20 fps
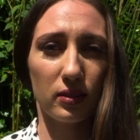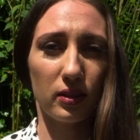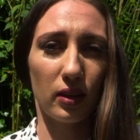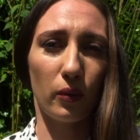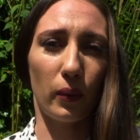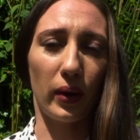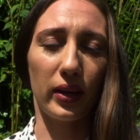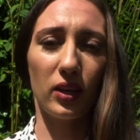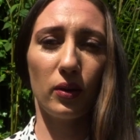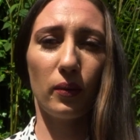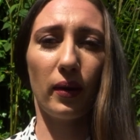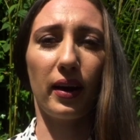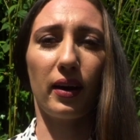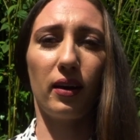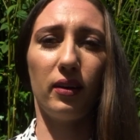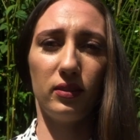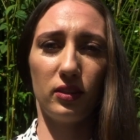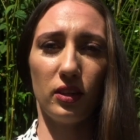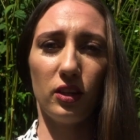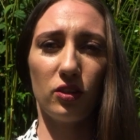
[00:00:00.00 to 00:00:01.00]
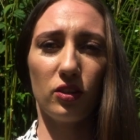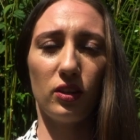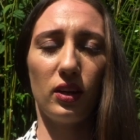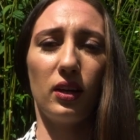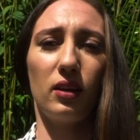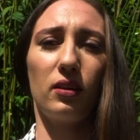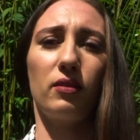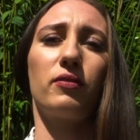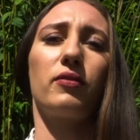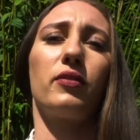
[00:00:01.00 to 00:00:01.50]
So when you are
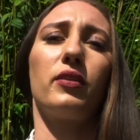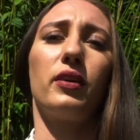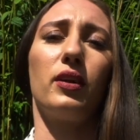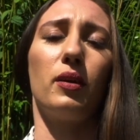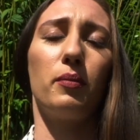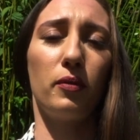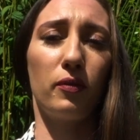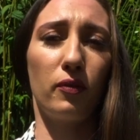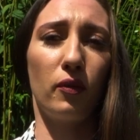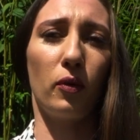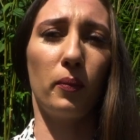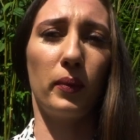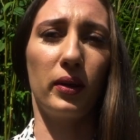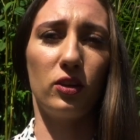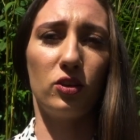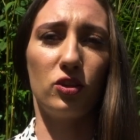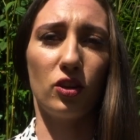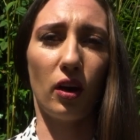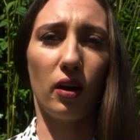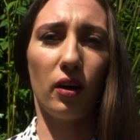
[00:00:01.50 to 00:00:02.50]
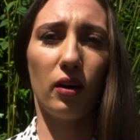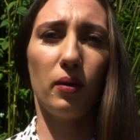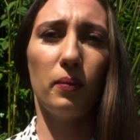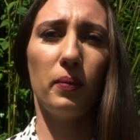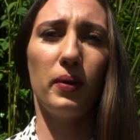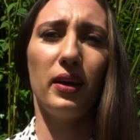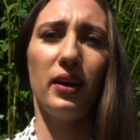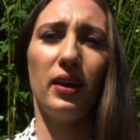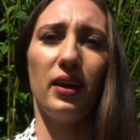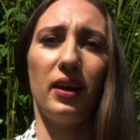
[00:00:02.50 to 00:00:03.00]
auditioning for a performing job,
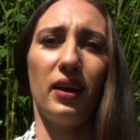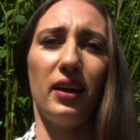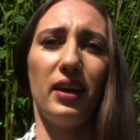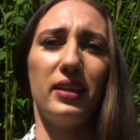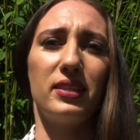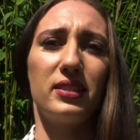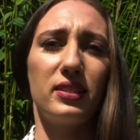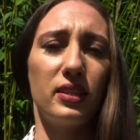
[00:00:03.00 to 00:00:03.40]
it's